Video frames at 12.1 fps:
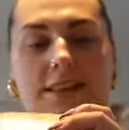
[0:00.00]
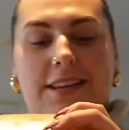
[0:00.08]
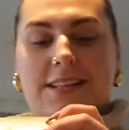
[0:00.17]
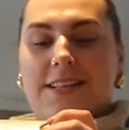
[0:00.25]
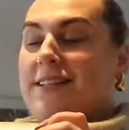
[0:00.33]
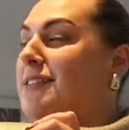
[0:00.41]

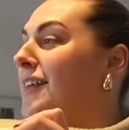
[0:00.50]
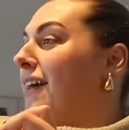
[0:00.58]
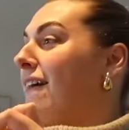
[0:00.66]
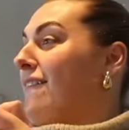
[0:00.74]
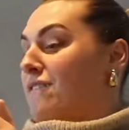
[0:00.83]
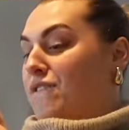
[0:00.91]
This is
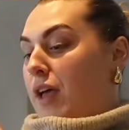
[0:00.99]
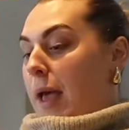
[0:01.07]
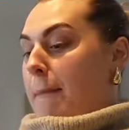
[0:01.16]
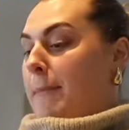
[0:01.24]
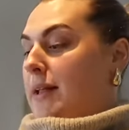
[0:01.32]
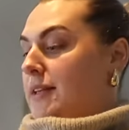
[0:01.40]

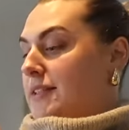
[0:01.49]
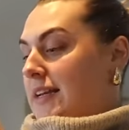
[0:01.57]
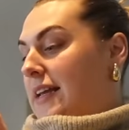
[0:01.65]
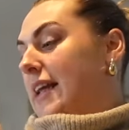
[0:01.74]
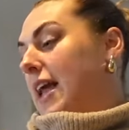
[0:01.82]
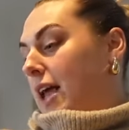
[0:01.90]
vitamin
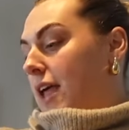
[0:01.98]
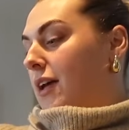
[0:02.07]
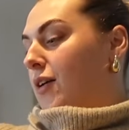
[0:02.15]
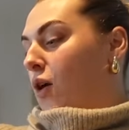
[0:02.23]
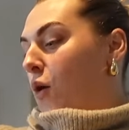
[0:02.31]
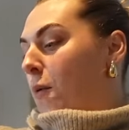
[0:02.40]
D
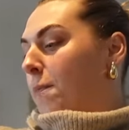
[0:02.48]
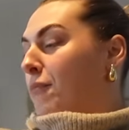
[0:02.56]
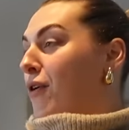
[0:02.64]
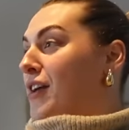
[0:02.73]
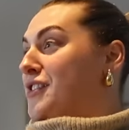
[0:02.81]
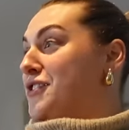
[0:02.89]
hit cold
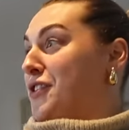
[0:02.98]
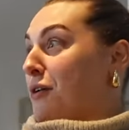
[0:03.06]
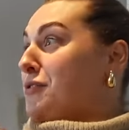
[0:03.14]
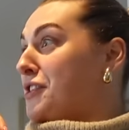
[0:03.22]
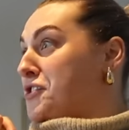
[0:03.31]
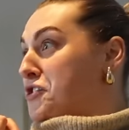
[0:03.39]
pressed
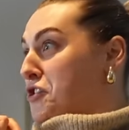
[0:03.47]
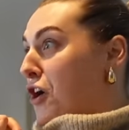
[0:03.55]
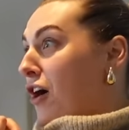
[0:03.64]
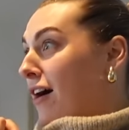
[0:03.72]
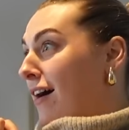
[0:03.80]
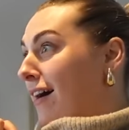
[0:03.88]
dosage shot.